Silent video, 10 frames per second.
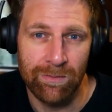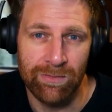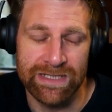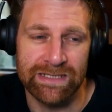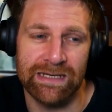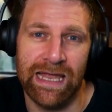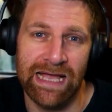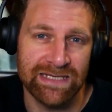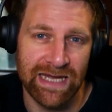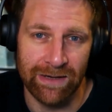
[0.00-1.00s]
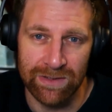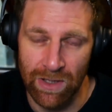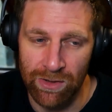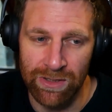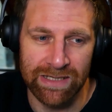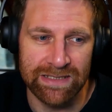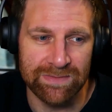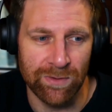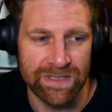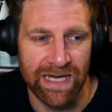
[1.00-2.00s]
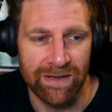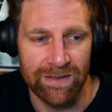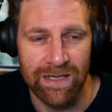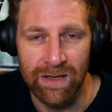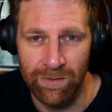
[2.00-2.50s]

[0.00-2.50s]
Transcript: present at large scales or only at small scales.